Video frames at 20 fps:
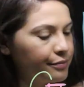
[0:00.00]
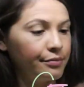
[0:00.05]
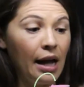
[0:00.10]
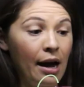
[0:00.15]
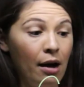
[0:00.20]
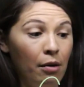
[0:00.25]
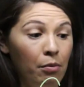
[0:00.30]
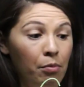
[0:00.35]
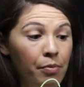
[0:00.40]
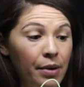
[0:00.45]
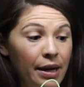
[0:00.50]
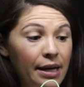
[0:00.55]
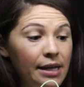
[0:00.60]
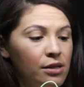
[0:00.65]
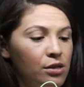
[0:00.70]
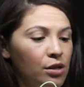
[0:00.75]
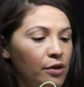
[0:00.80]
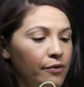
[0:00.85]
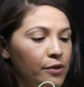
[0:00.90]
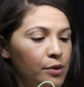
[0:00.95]
our B
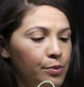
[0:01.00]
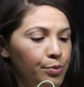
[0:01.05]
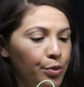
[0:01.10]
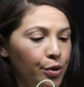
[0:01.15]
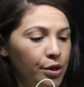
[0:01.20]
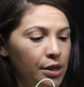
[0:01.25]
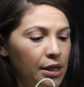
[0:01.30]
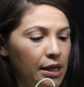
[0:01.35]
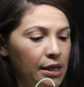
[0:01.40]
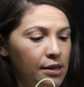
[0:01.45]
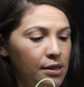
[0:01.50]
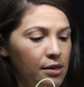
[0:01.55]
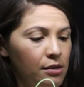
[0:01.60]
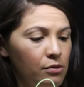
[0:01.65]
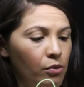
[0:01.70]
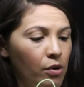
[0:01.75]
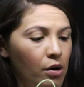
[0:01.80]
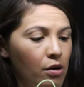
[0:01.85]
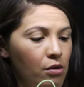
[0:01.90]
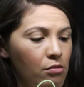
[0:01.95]
surface proteins as
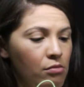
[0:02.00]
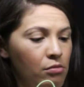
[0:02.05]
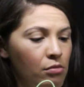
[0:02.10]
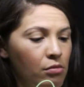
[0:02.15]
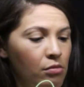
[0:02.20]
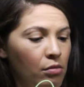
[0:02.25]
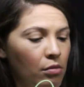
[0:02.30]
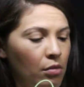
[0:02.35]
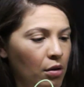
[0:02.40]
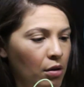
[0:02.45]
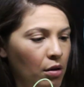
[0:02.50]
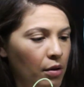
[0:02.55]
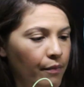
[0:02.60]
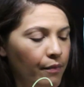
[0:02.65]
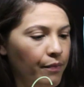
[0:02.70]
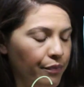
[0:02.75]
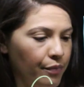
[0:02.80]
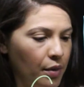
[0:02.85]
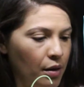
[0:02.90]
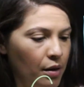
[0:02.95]
well.
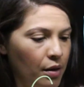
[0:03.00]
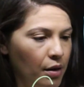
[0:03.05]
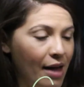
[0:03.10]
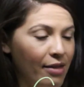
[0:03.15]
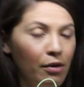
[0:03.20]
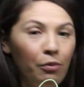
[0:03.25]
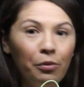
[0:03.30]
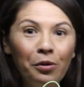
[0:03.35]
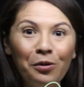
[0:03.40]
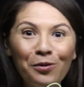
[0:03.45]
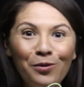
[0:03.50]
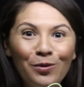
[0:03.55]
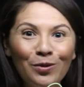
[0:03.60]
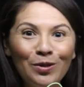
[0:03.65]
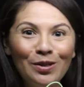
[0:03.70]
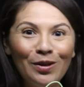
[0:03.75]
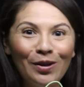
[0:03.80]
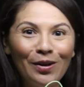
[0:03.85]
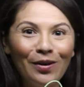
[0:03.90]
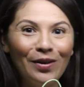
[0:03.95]
And then we're
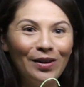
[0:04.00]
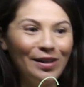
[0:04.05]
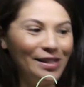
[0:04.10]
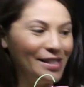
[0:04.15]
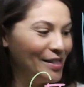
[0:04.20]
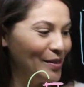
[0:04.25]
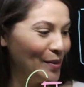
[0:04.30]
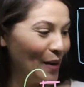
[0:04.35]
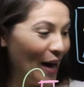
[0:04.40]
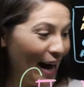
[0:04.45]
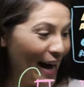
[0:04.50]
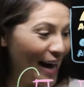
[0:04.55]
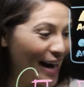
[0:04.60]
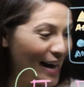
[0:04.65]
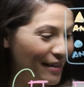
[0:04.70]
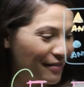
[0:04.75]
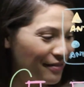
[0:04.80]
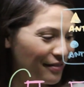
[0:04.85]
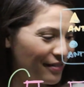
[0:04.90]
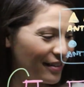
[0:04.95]
also going to
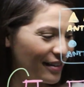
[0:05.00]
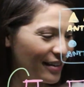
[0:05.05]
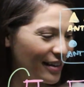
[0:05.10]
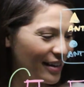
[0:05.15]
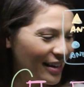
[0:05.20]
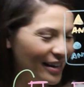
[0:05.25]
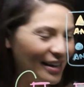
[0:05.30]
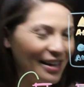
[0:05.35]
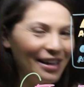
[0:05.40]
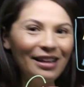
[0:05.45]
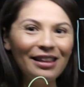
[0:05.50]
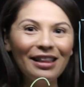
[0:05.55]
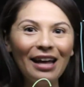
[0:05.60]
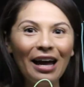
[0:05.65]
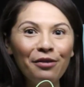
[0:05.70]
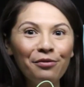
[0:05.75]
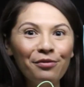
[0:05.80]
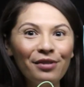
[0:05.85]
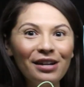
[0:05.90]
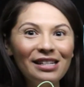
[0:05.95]
have
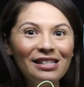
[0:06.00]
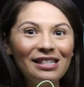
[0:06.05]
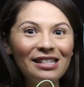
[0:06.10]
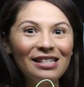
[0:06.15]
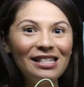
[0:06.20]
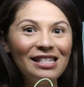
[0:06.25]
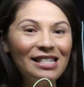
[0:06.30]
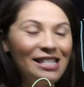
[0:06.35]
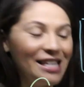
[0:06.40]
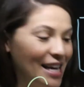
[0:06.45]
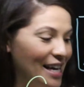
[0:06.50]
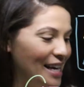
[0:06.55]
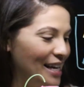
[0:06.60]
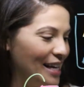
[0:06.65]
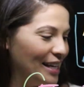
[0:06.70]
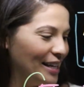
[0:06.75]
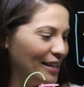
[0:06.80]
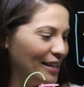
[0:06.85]
that Rhesus-D